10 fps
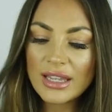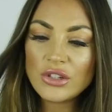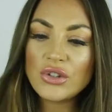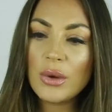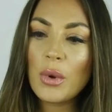
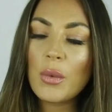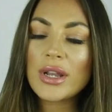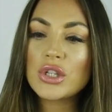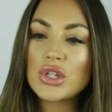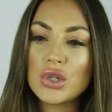Yesterday we
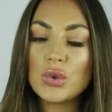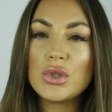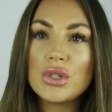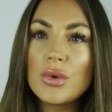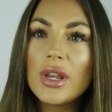went
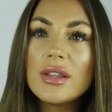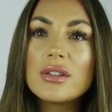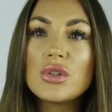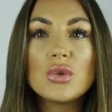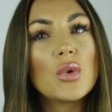to
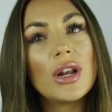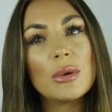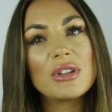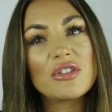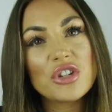Zurich to do a
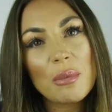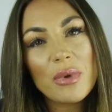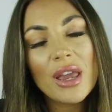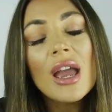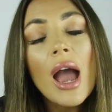little bit of
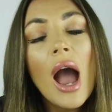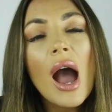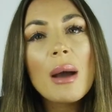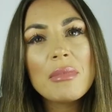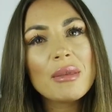shopping,
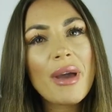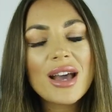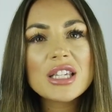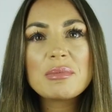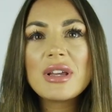me and my
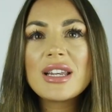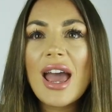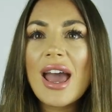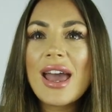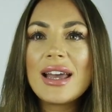husband,
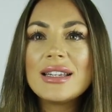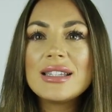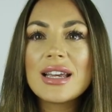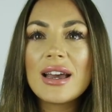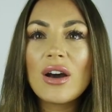
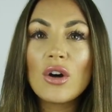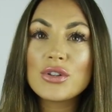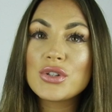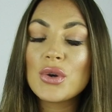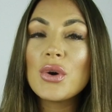and
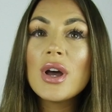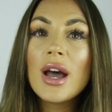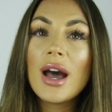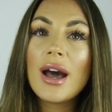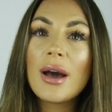also
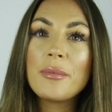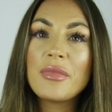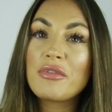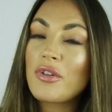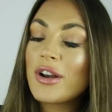
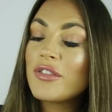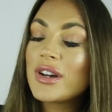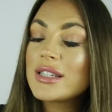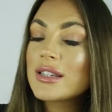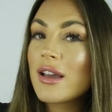a friend of
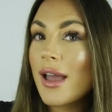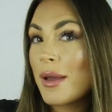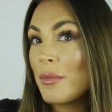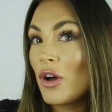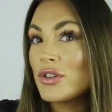us
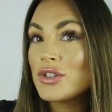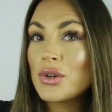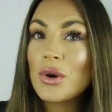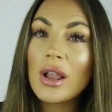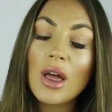came
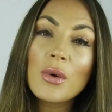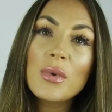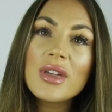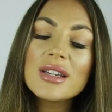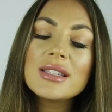also along
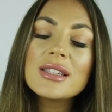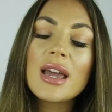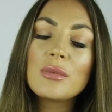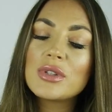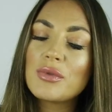with us,
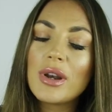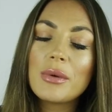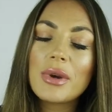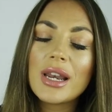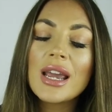and was
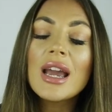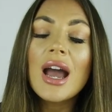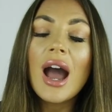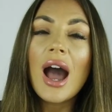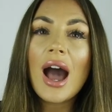really
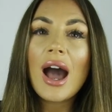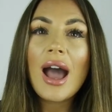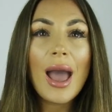a